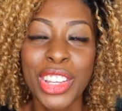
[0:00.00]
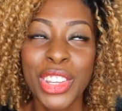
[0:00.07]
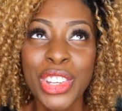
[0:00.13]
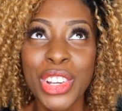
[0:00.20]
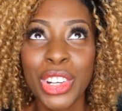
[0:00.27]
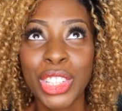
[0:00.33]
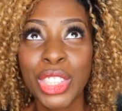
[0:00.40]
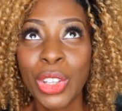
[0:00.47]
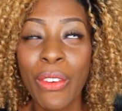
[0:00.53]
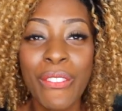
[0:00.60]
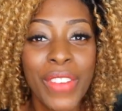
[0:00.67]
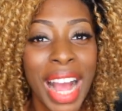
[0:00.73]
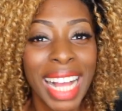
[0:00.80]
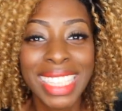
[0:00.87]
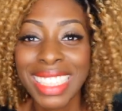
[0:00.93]
you're so
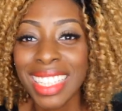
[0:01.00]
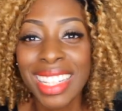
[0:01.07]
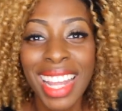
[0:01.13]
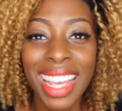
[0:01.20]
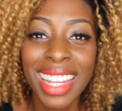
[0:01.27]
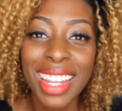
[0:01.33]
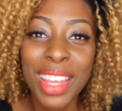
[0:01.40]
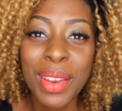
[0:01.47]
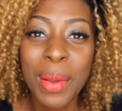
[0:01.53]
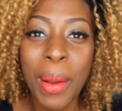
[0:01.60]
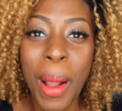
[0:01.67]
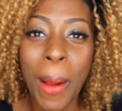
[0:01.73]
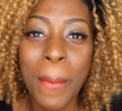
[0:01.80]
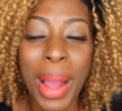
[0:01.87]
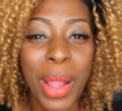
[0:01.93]
fascinated
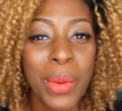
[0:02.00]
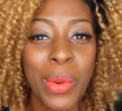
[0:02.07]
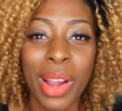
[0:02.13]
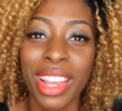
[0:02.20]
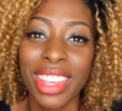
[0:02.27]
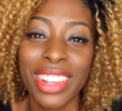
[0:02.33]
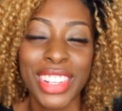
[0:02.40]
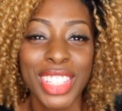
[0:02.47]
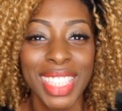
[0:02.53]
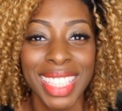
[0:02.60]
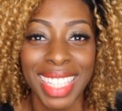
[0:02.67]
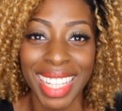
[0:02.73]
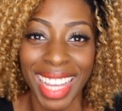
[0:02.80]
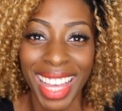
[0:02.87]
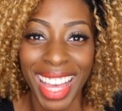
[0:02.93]
by what you're
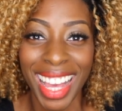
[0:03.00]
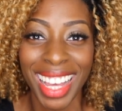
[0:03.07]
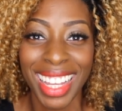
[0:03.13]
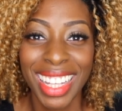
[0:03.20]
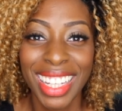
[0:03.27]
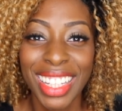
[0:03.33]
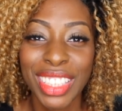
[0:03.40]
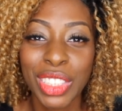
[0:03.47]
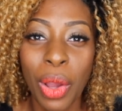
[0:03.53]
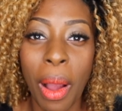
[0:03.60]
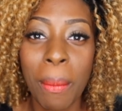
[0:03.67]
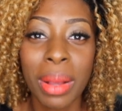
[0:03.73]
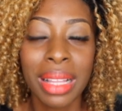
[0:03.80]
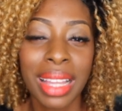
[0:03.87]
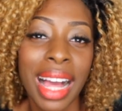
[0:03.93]
seeing. So
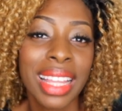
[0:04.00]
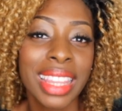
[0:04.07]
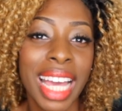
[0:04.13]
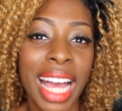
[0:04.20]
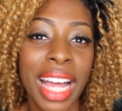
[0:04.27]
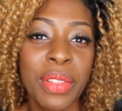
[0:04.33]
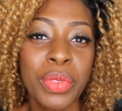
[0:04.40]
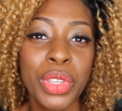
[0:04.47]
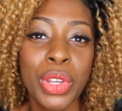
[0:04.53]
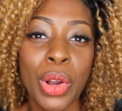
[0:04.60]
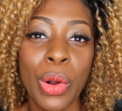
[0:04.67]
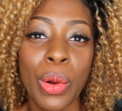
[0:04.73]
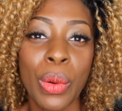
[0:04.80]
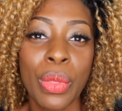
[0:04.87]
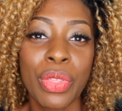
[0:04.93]
I'm glad that, you
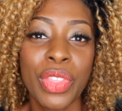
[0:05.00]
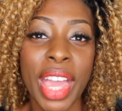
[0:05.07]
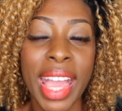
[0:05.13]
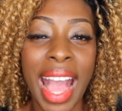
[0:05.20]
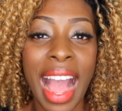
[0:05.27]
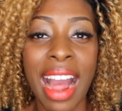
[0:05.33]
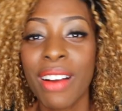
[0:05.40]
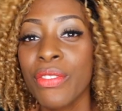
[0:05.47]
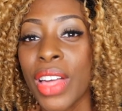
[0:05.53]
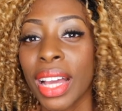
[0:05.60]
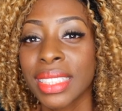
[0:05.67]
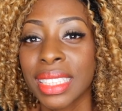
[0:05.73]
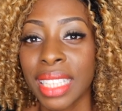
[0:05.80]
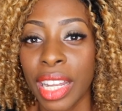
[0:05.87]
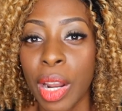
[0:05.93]
know, they have
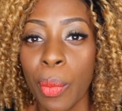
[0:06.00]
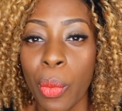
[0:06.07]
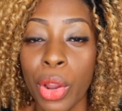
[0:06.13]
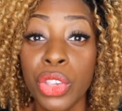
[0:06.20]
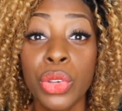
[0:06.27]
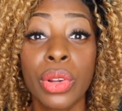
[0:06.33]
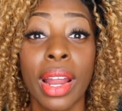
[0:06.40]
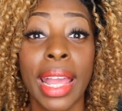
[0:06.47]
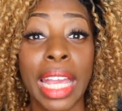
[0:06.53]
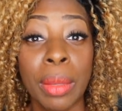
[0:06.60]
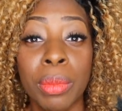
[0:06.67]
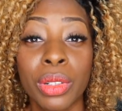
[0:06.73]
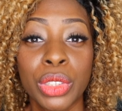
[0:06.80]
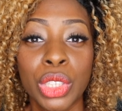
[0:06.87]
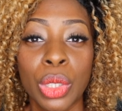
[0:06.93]
that set up where you're
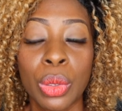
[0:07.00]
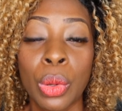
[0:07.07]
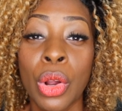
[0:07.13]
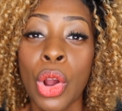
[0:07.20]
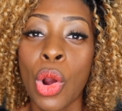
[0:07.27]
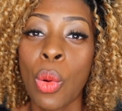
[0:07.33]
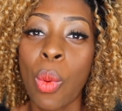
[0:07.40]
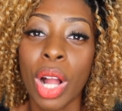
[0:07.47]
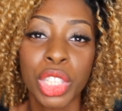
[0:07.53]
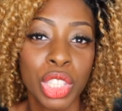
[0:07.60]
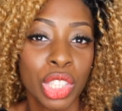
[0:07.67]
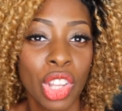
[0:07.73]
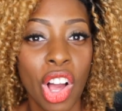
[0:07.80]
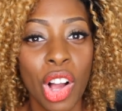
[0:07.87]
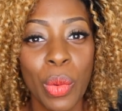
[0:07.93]
able to watch
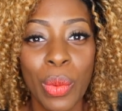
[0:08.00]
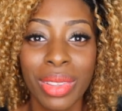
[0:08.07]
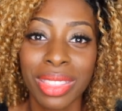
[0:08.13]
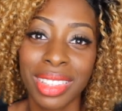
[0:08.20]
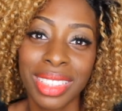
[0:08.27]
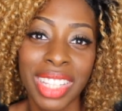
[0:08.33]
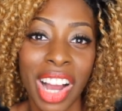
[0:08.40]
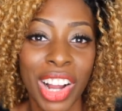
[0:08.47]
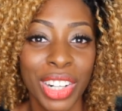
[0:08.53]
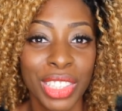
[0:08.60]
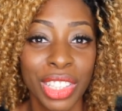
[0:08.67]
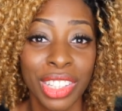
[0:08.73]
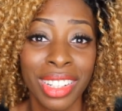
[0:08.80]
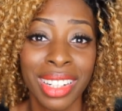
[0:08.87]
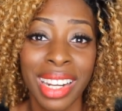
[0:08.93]
along with the
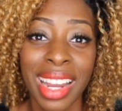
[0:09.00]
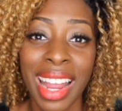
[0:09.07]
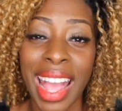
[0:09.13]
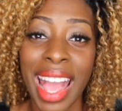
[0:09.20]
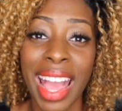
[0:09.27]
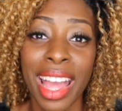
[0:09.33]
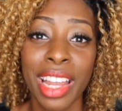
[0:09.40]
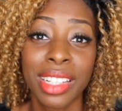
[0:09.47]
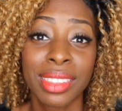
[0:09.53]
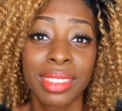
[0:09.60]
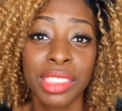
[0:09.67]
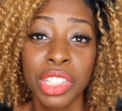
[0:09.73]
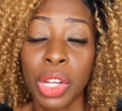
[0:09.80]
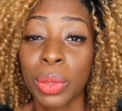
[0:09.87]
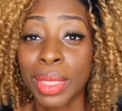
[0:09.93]
doctor and,
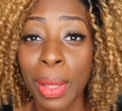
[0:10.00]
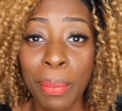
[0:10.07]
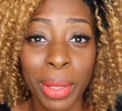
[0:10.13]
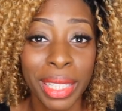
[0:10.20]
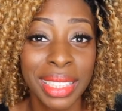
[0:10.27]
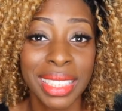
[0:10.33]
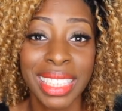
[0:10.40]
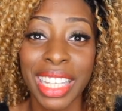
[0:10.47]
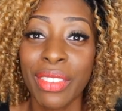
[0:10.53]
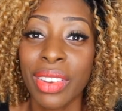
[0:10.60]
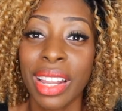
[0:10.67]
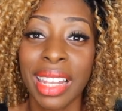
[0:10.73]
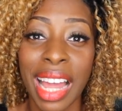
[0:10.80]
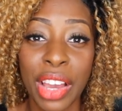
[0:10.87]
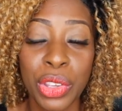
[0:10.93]
you know, some places
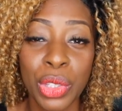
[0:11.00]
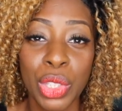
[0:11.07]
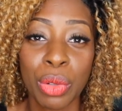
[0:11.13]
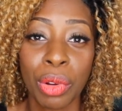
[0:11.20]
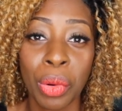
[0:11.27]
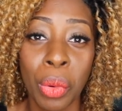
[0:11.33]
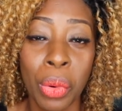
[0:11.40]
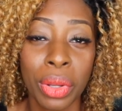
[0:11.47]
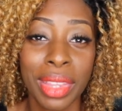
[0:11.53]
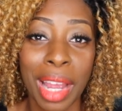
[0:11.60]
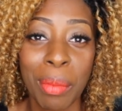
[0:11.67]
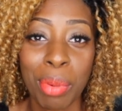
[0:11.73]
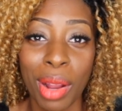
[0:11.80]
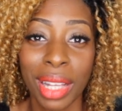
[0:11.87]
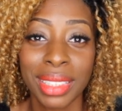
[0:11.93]
even allow you to record
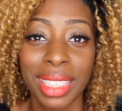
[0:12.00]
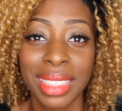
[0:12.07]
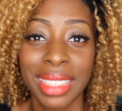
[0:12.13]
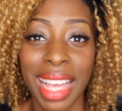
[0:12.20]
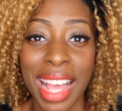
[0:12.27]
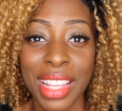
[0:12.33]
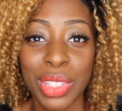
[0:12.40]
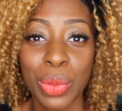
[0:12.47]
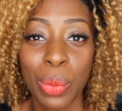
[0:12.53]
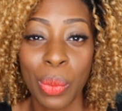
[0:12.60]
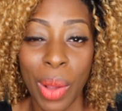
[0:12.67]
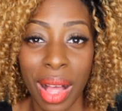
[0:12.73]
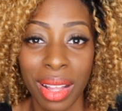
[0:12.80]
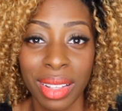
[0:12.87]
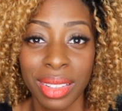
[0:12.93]
that process as
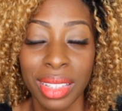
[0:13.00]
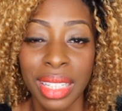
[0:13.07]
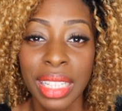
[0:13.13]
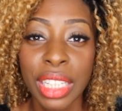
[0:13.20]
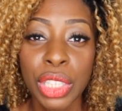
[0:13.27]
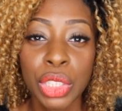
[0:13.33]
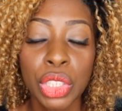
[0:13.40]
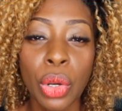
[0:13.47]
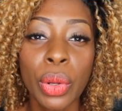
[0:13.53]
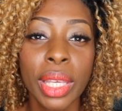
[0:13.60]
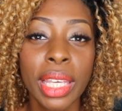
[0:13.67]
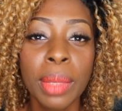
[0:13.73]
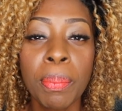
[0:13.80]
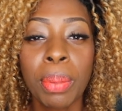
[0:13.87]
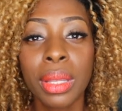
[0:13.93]
well. So
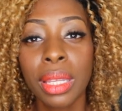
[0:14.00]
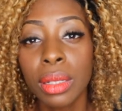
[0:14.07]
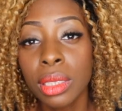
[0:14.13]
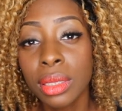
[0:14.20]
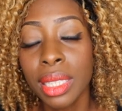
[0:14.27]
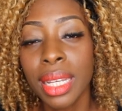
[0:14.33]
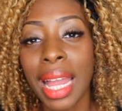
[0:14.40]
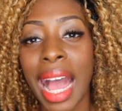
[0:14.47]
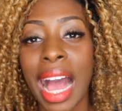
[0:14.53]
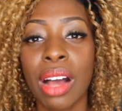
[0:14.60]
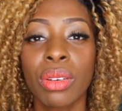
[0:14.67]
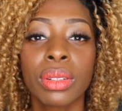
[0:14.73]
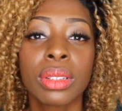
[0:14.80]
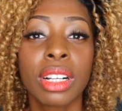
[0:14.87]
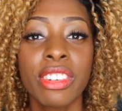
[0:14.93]
he pulled it
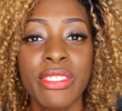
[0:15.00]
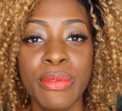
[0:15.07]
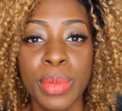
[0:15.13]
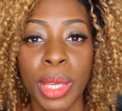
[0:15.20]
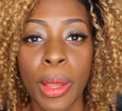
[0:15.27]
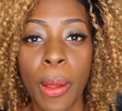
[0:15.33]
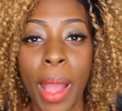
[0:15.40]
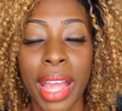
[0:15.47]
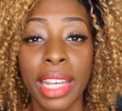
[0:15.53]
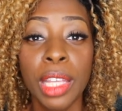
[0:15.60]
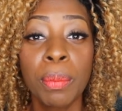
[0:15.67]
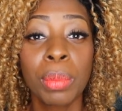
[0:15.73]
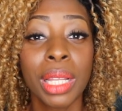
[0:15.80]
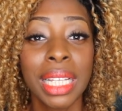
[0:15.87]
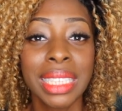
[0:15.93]
out of me and
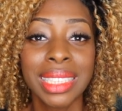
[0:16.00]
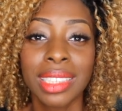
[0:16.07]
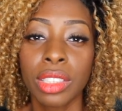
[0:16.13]
he placed